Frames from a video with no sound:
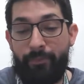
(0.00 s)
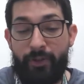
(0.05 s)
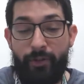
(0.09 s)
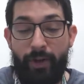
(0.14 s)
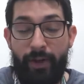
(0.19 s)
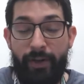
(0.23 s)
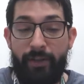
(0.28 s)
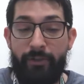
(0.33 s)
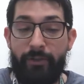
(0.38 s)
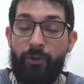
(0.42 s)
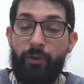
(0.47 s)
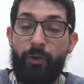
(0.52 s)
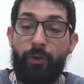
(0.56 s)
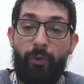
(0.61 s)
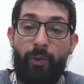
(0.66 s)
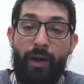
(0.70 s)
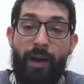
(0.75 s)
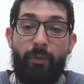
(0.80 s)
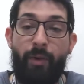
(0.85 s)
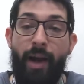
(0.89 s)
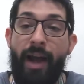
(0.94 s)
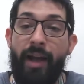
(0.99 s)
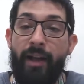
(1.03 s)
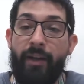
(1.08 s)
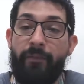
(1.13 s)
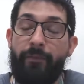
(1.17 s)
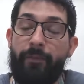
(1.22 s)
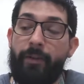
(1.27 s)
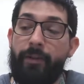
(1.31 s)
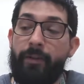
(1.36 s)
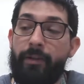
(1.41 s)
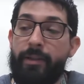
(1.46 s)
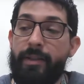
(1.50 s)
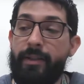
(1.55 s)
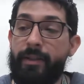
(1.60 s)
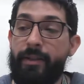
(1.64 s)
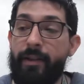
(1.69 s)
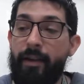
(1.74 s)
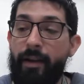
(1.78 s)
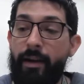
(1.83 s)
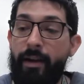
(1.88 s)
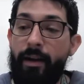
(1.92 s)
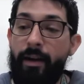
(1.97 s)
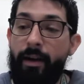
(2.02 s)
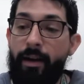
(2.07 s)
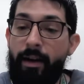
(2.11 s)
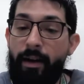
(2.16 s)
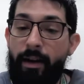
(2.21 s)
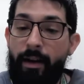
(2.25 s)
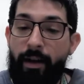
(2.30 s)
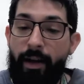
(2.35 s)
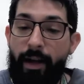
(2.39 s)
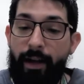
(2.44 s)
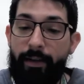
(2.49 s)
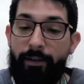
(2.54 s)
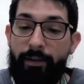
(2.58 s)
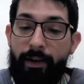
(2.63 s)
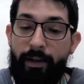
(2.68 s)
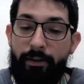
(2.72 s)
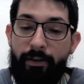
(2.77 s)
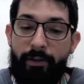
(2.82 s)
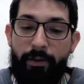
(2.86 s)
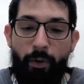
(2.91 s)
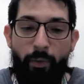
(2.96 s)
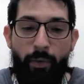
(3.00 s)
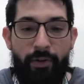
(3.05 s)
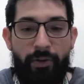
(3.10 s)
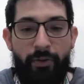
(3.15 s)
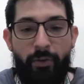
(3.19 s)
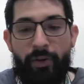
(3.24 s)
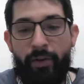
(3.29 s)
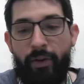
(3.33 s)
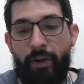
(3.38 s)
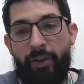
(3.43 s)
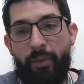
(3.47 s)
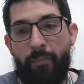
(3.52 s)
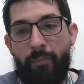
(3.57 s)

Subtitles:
training to go to Iraq first. And then, we were doing